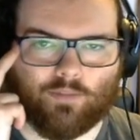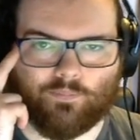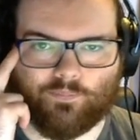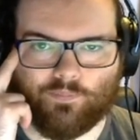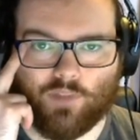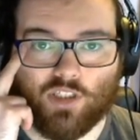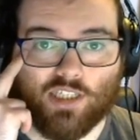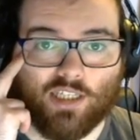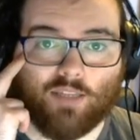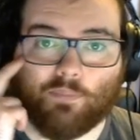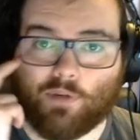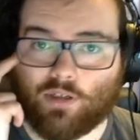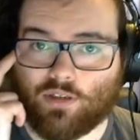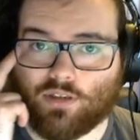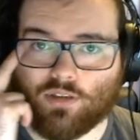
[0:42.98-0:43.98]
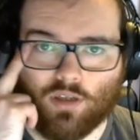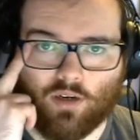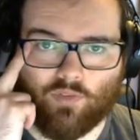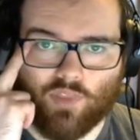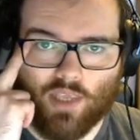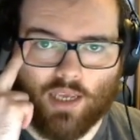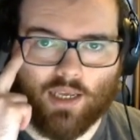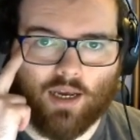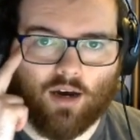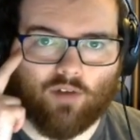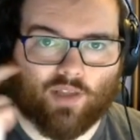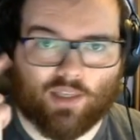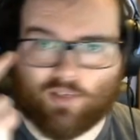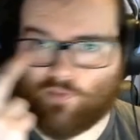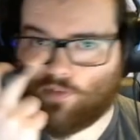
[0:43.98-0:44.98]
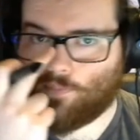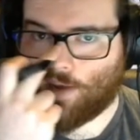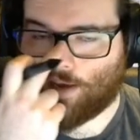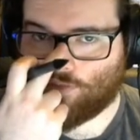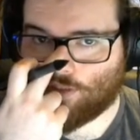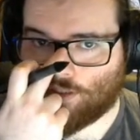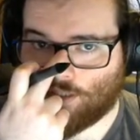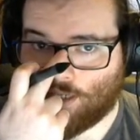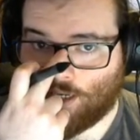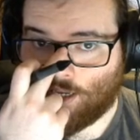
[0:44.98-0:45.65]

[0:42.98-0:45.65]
syllabus of A-level maths,